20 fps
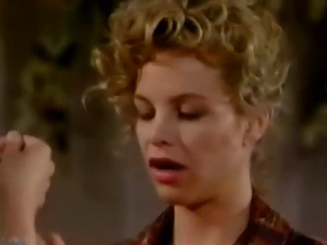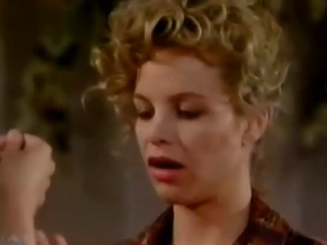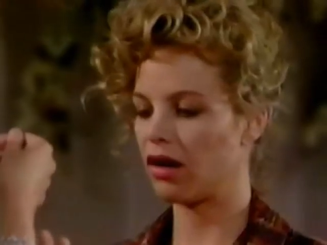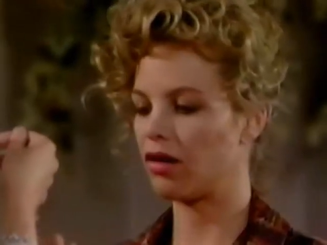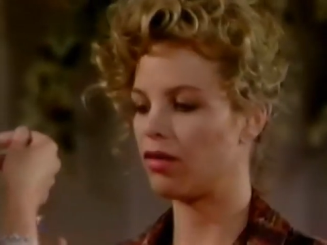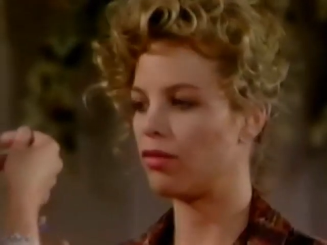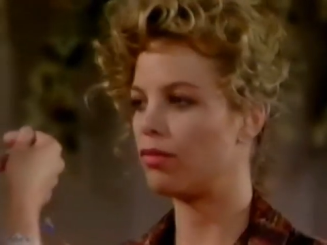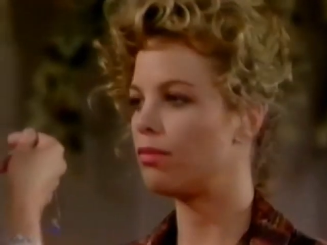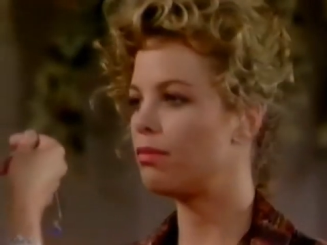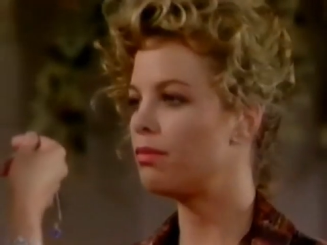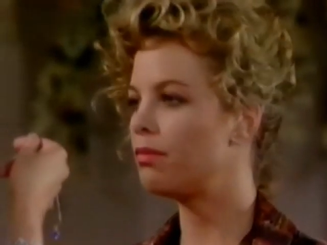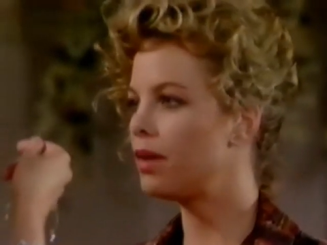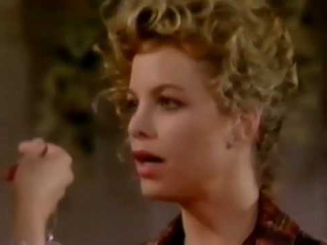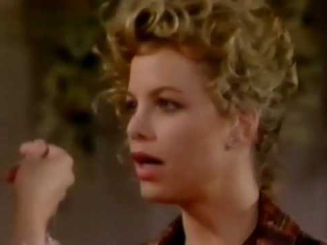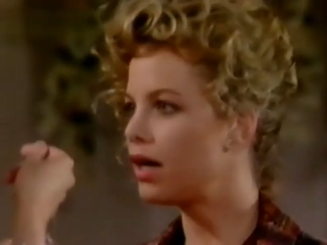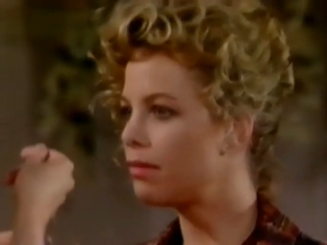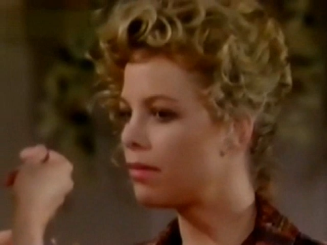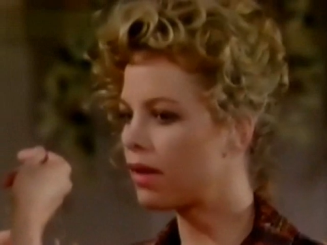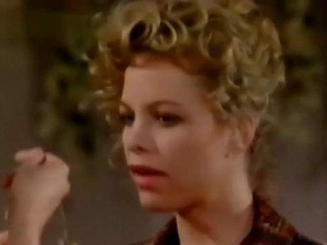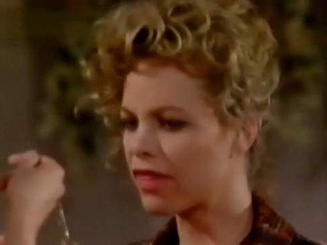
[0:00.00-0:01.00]
Oh,
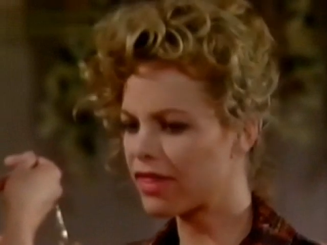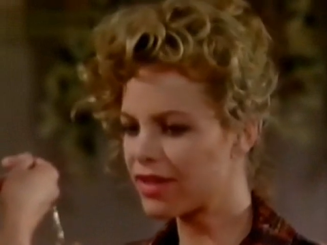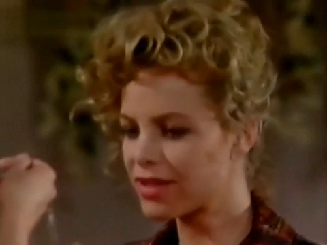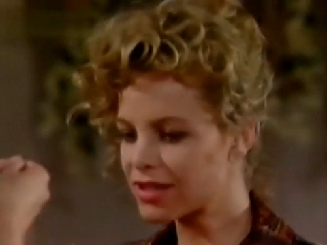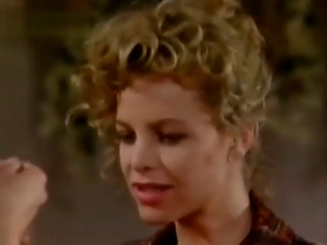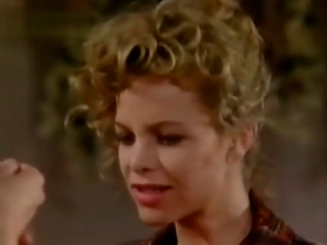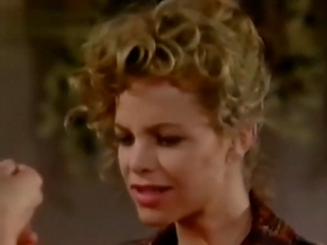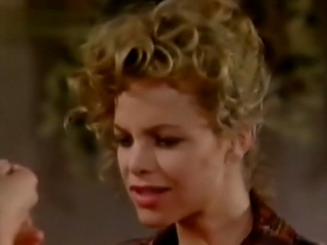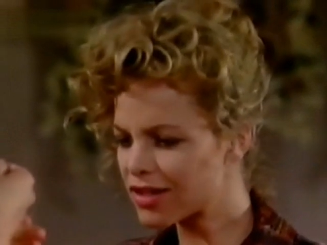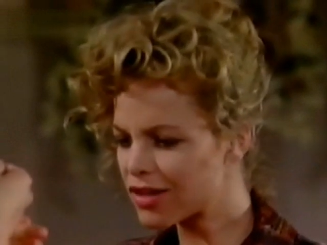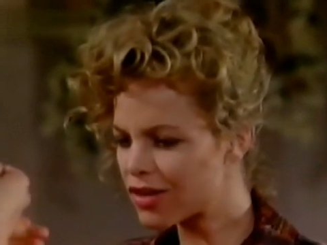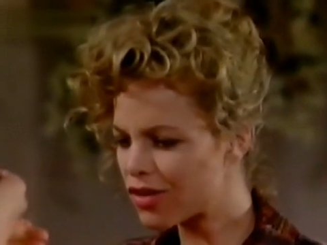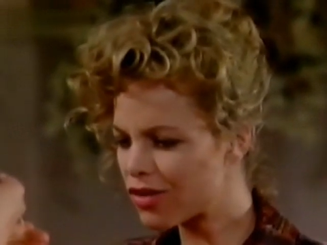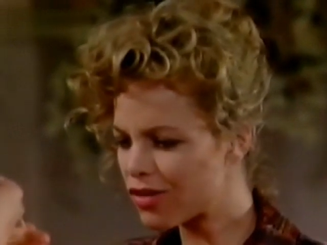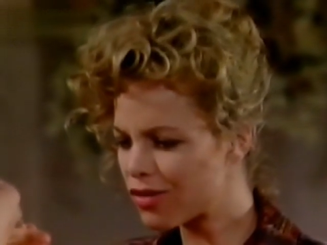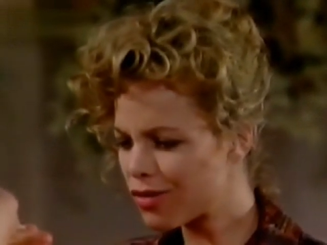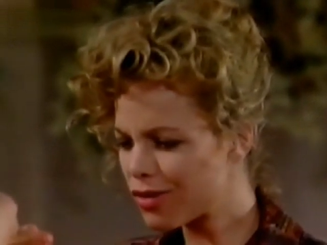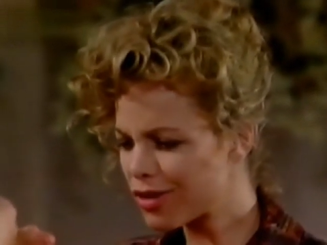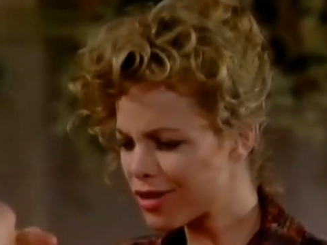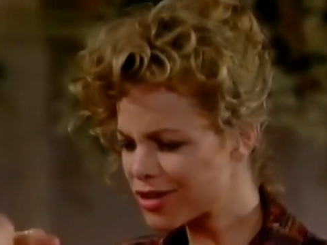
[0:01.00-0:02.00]
Mama, this is
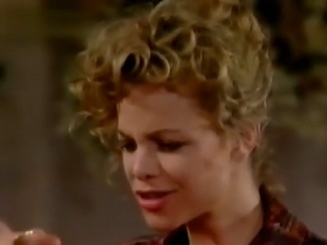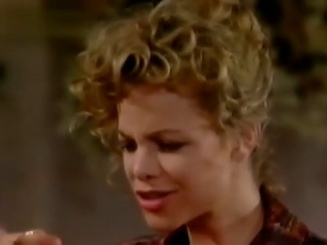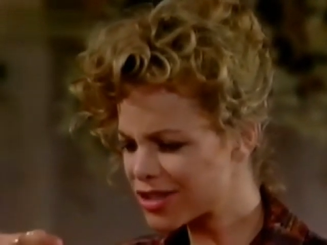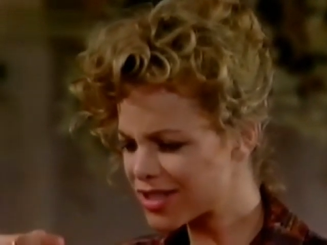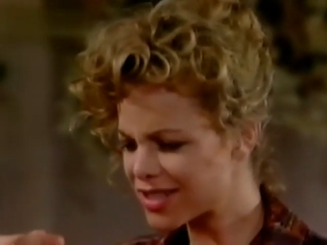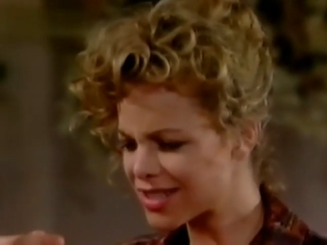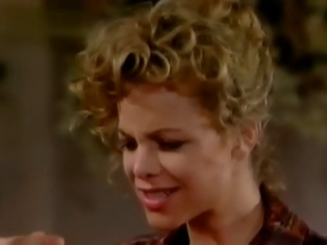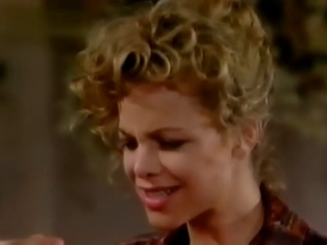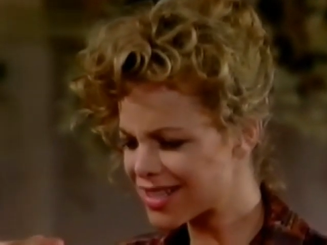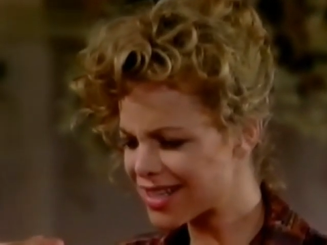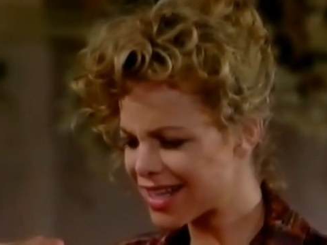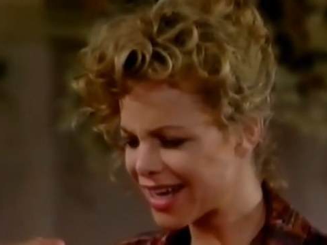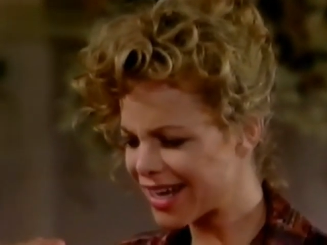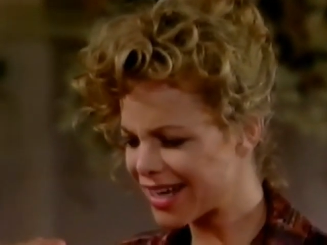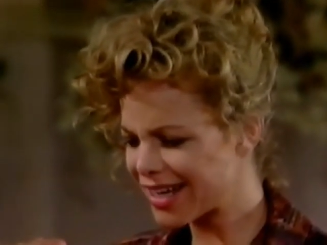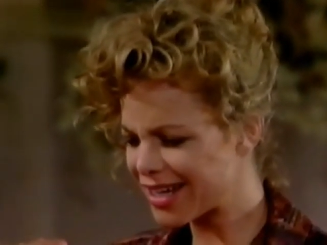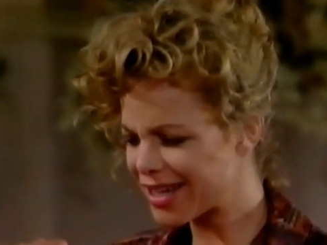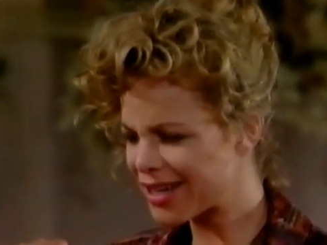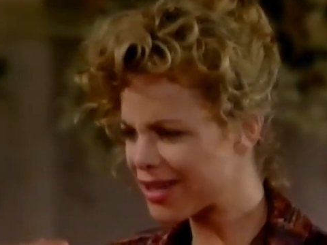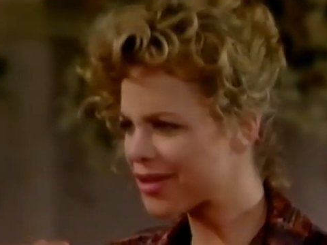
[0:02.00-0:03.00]
gorgeous. I love
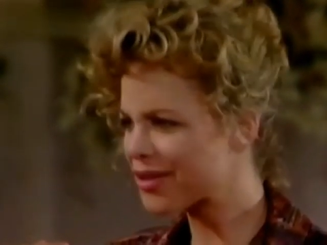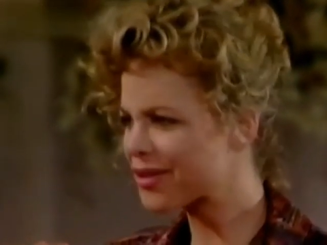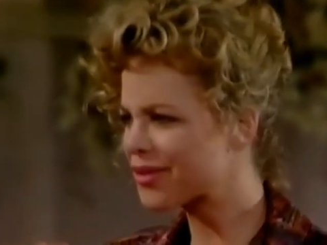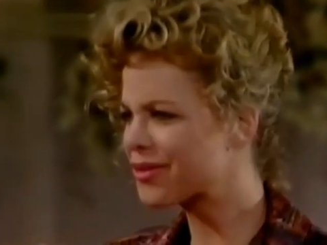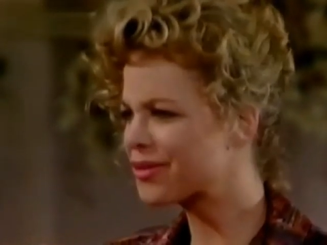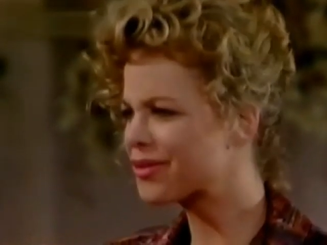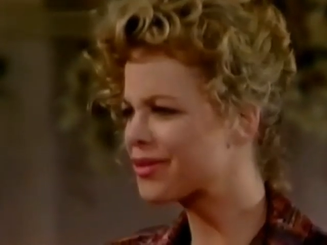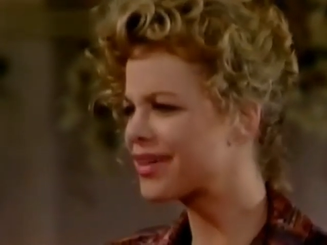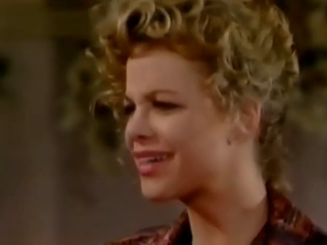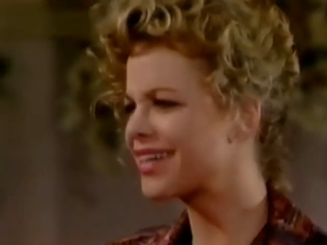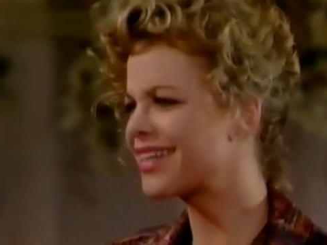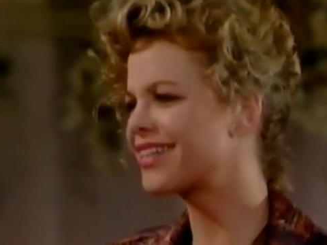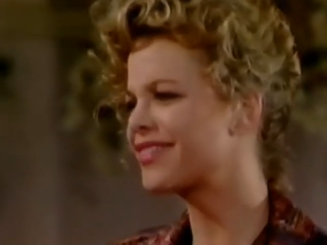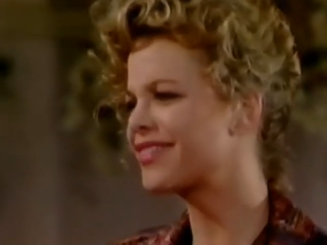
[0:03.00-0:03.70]
Thank you. you.